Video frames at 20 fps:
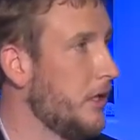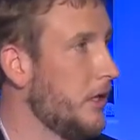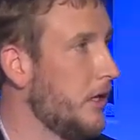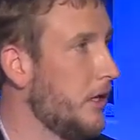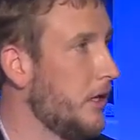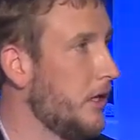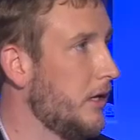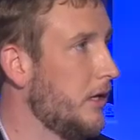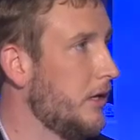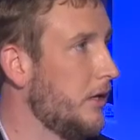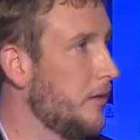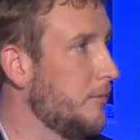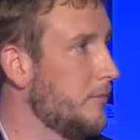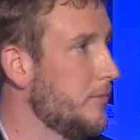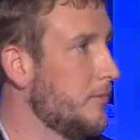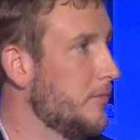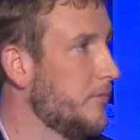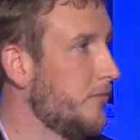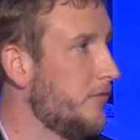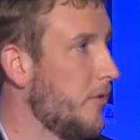
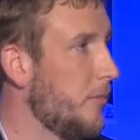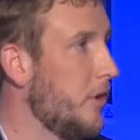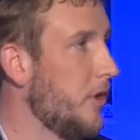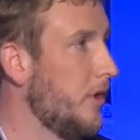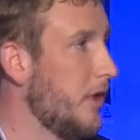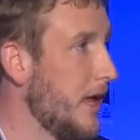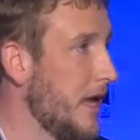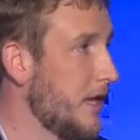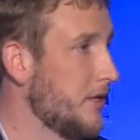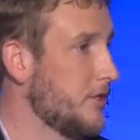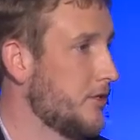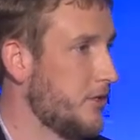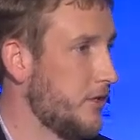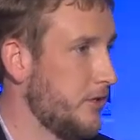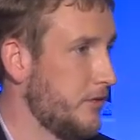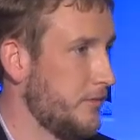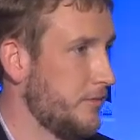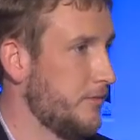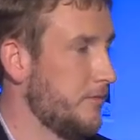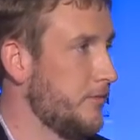from our last
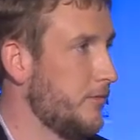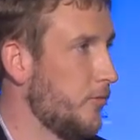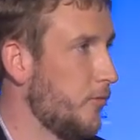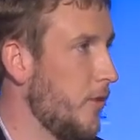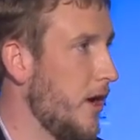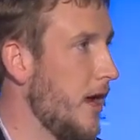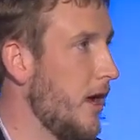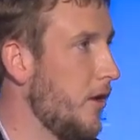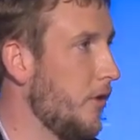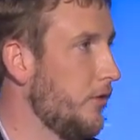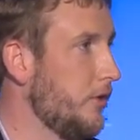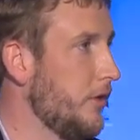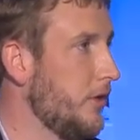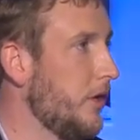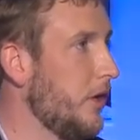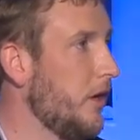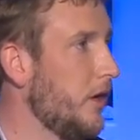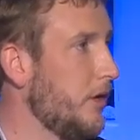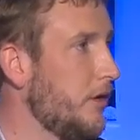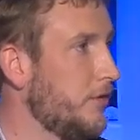round
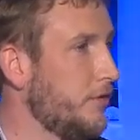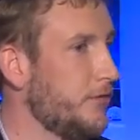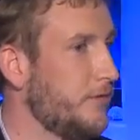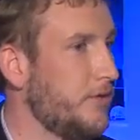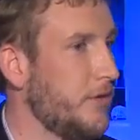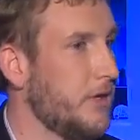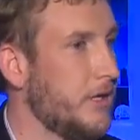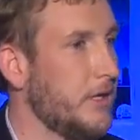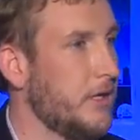of